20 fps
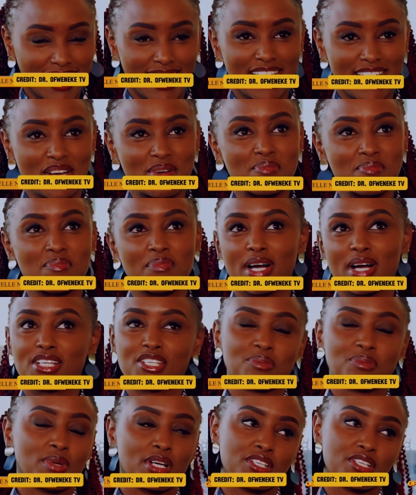I am
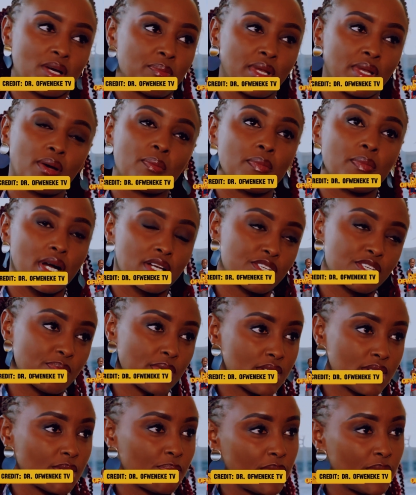I'm in a
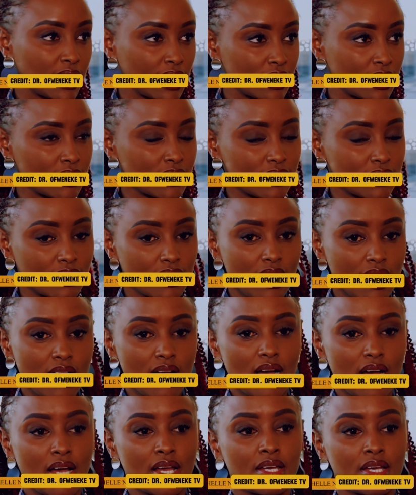much better place.
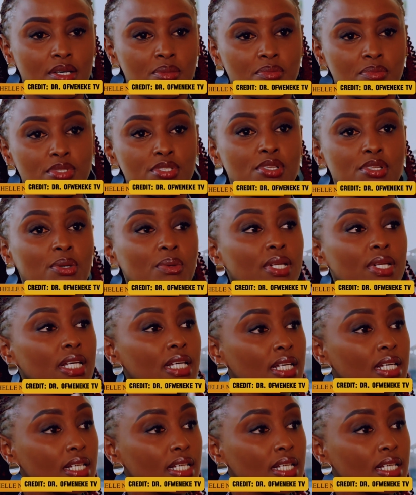I am slowly